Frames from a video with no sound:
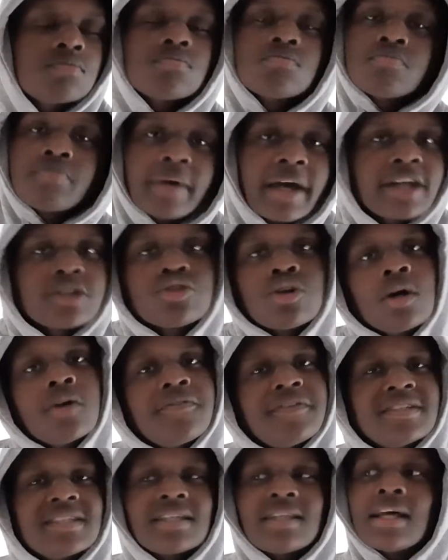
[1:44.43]
bare
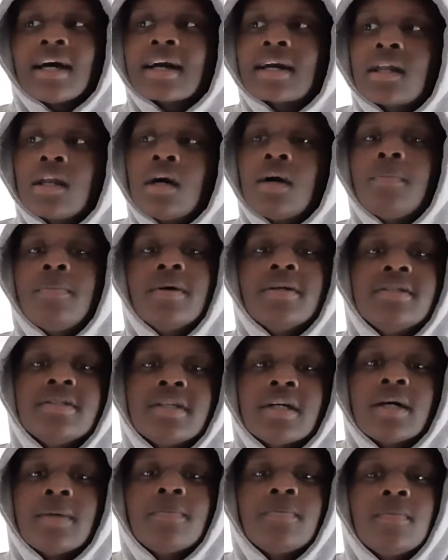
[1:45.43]
trophies at that club,
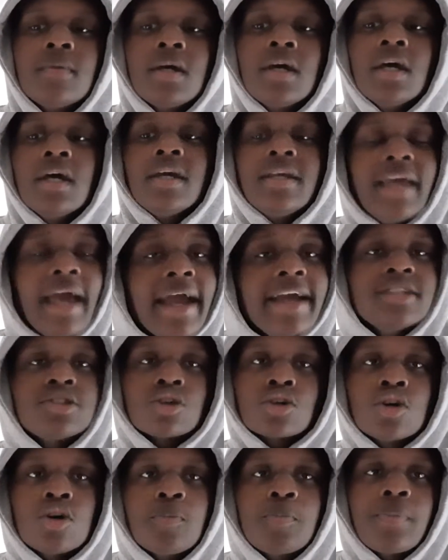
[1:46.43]
and yeah, he's a
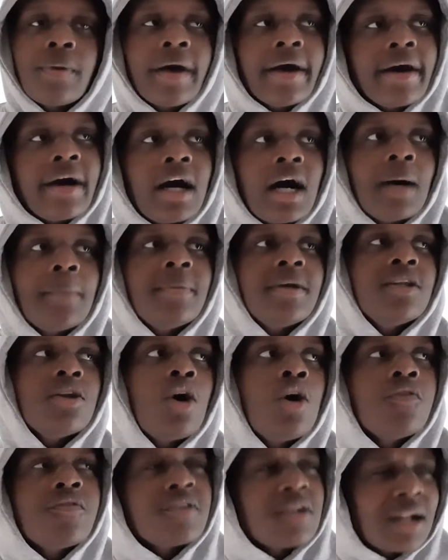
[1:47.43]
good player. I mean,
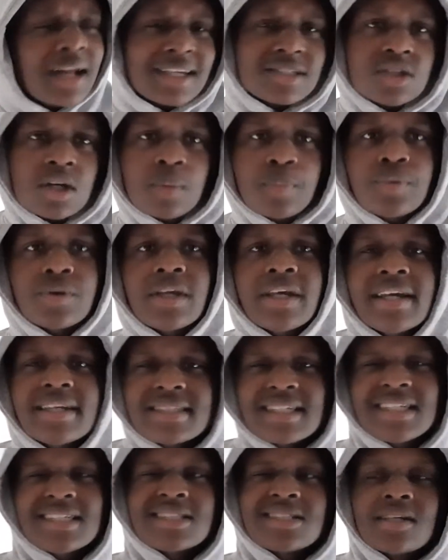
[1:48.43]
over the last couple of years,
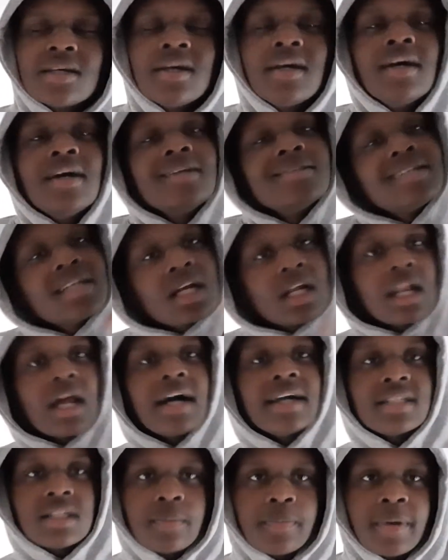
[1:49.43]
he's
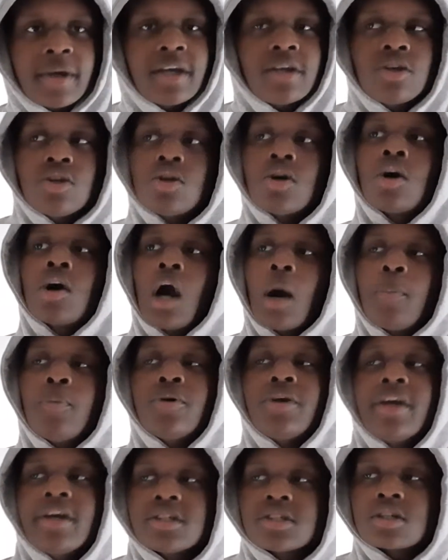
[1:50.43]
declined a bit. A couple
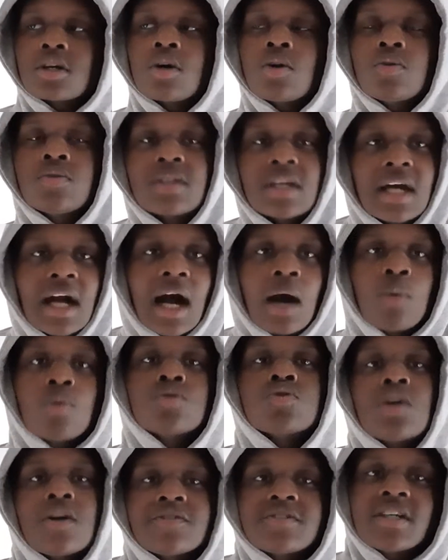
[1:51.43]
of years ago, the guy
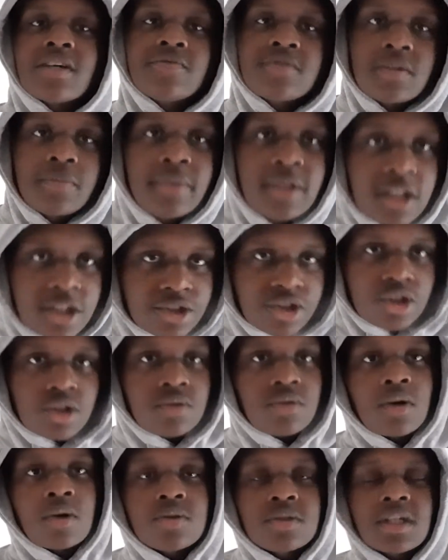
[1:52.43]
was worth 70 million
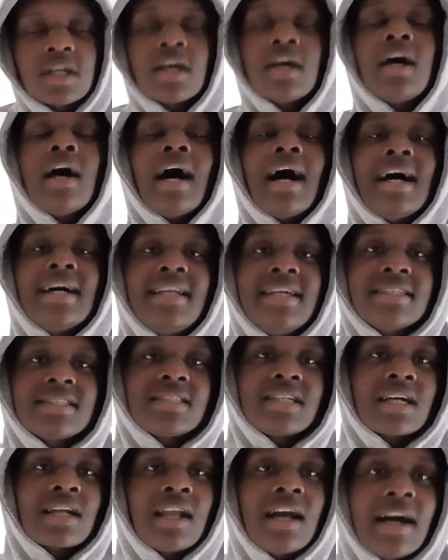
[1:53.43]
euros, and his
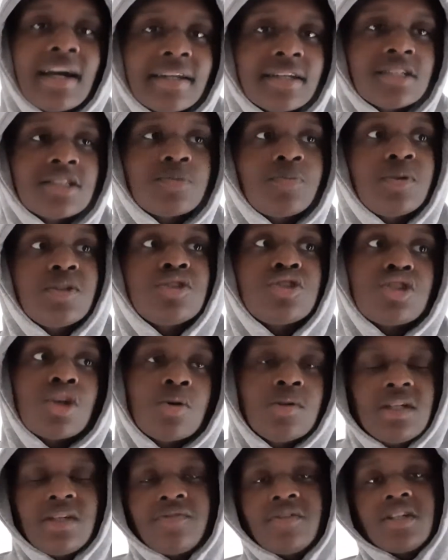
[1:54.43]
decline has been
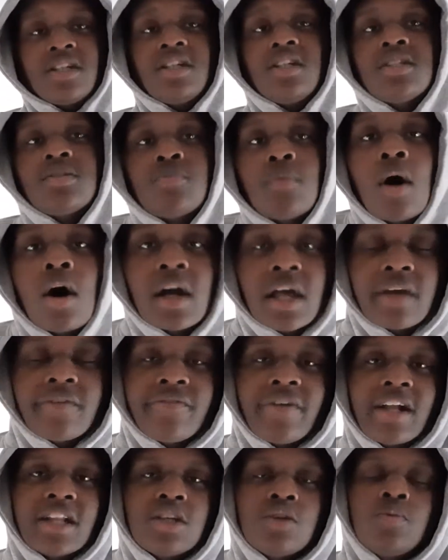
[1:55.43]
shown even in his market
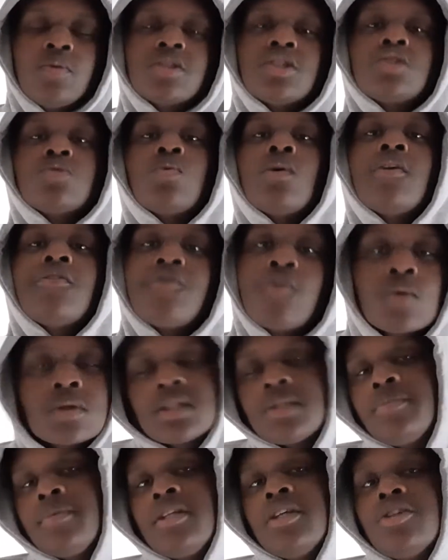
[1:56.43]
value, which is worth
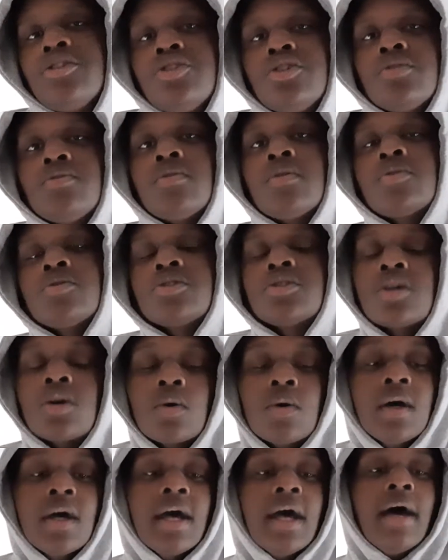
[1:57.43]
40 million euros.
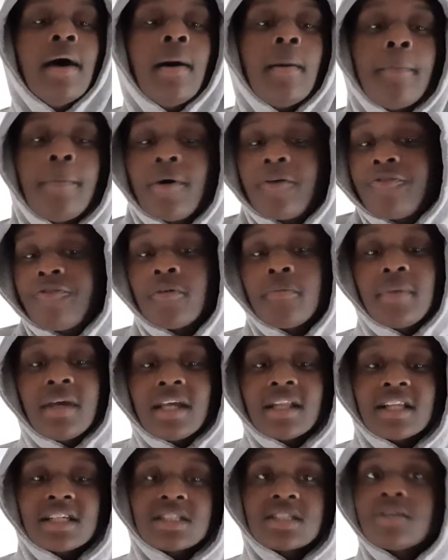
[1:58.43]
So, but for me,
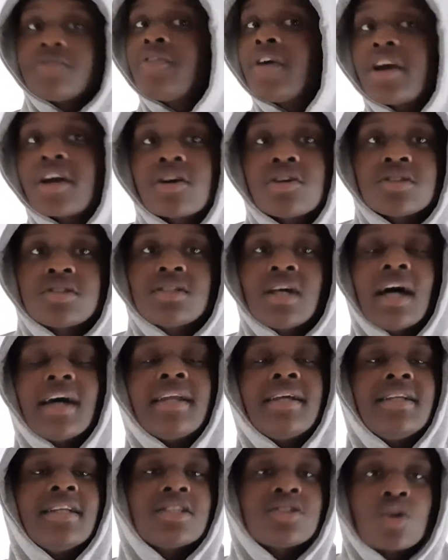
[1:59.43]
this is a very good
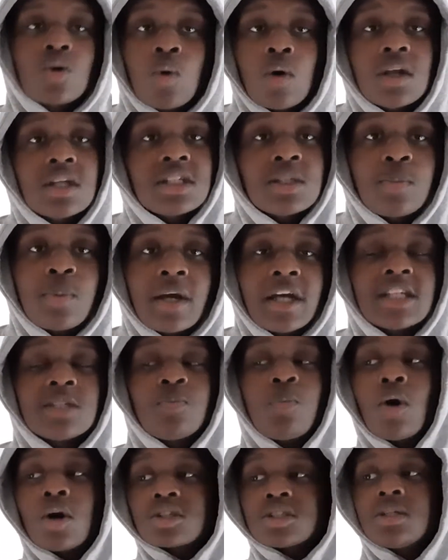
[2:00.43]
signing. It's a quality player. He's
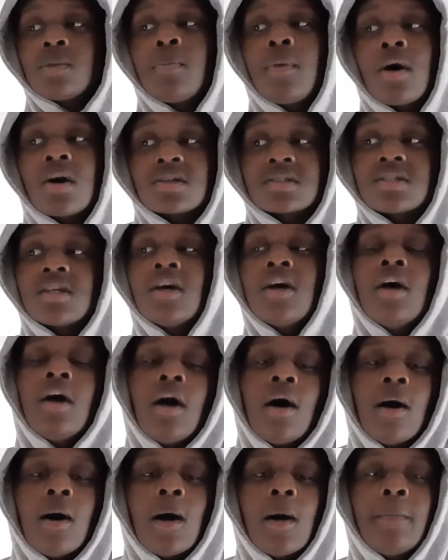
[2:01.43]
box to box.
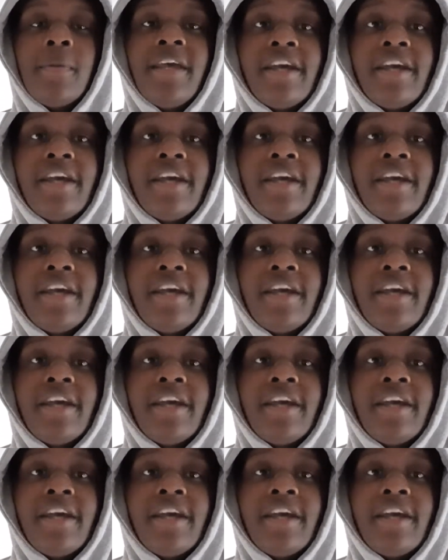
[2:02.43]
He